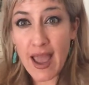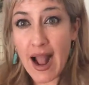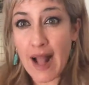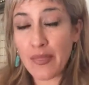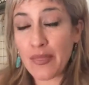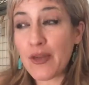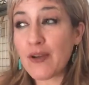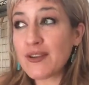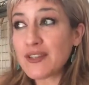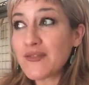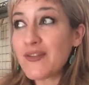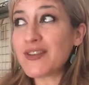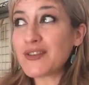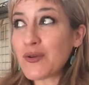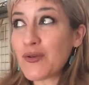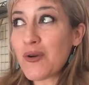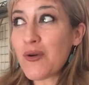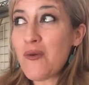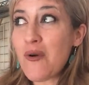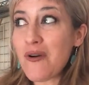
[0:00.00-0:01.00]
And those of us
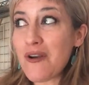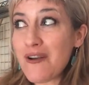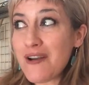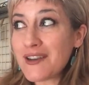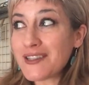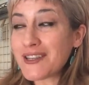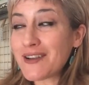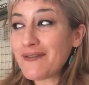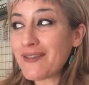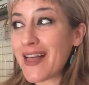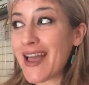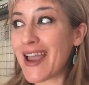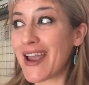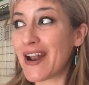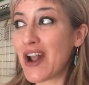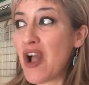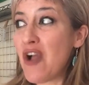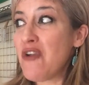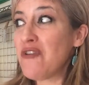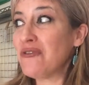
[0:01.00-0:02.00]
who are warriors of
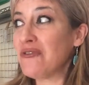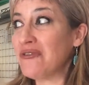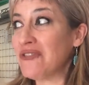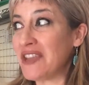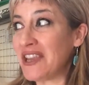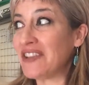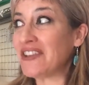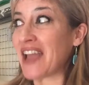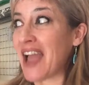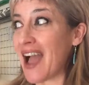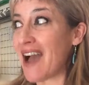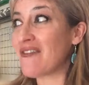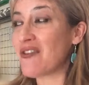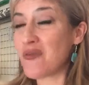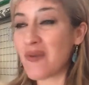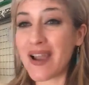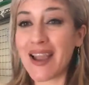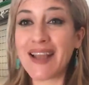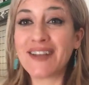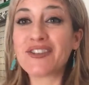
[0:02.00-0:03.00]
light need to have a
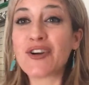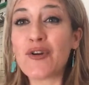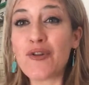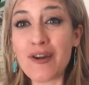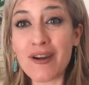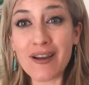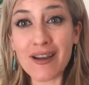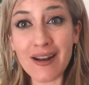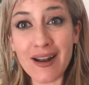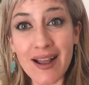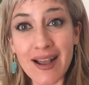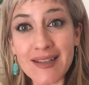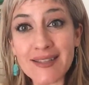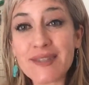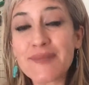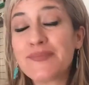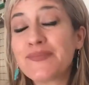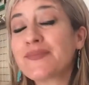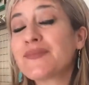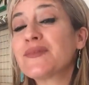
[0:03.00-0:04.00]
way to
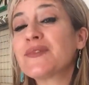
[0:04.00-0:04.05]
organize.